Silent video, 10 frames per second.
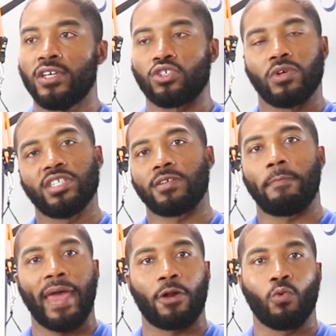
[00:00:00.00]
So it doesn't
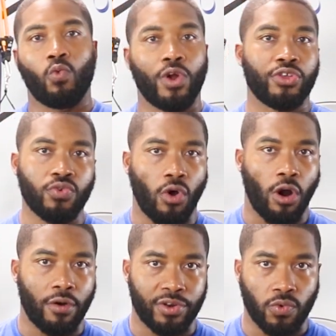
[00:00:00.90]
matter where you
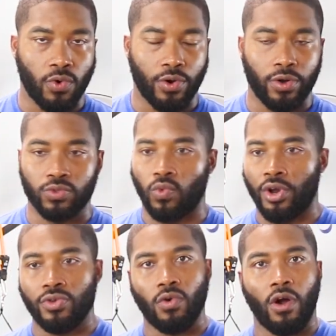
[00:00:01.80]
are in the world,
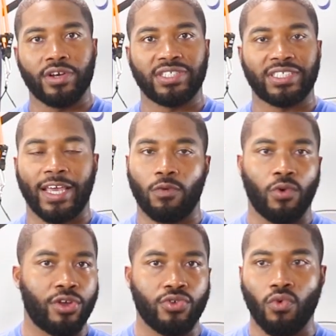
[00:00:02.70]
where you are in the state,
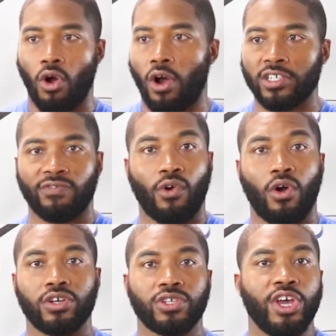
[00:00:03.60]
where you are as
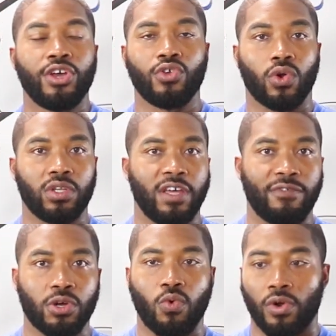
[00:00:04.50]
far as your
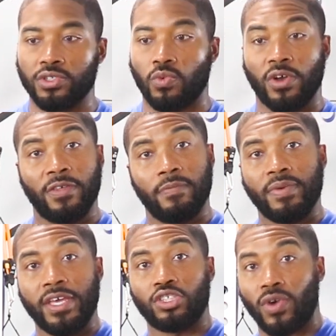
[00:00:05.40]
living quarters, whether it
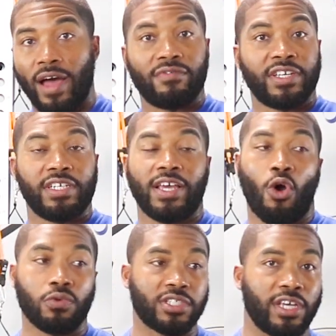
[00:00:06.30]
be traveling
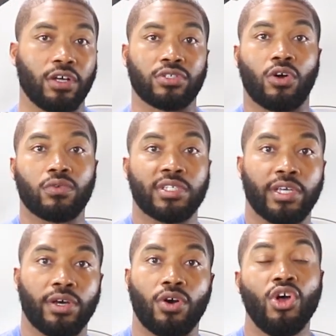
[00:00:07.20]
hotel to
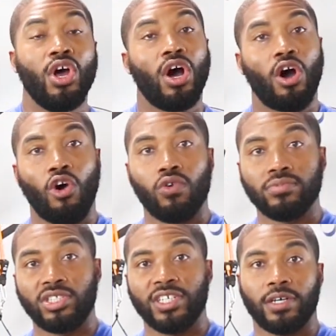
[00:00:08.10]
hotel,
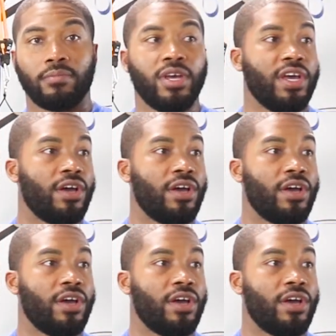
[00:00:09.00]
home gym,